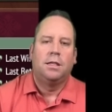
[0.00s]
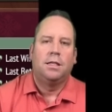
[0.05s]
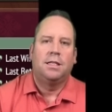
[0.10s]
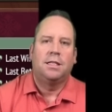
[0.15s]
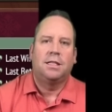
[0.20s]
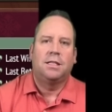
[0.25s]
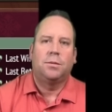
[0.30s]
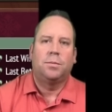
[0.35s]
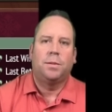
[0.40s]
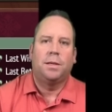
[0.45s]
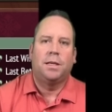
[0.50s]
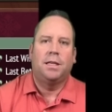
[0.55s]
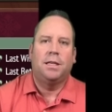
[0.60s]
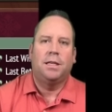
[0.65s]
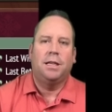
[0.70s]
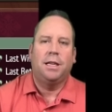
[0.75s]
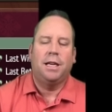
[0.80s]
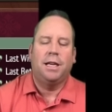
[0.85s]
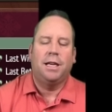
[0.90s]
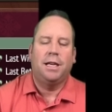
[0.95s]
Let's
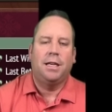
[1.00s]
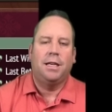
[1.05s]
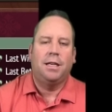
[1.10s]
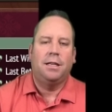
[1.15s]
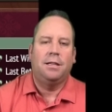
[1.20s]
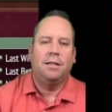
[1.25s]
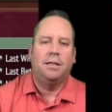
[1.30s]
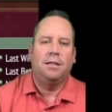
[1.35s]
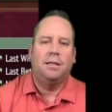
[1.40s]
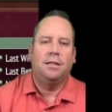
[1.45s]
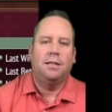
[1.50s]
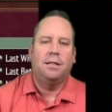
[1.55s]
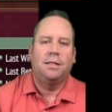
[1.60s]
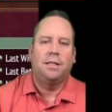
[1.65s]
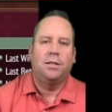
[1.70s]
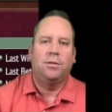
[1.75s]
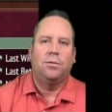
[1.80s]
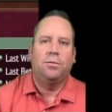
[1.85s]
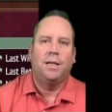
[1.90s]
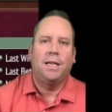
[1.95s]
spin and
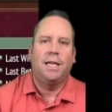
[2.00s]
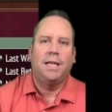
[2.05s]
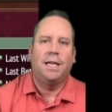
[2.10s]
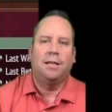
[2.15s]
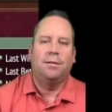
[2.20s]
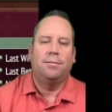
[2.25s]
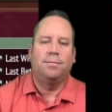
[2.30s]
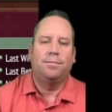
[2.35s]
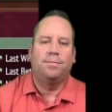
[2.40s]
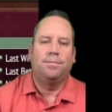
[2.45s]
see what we get.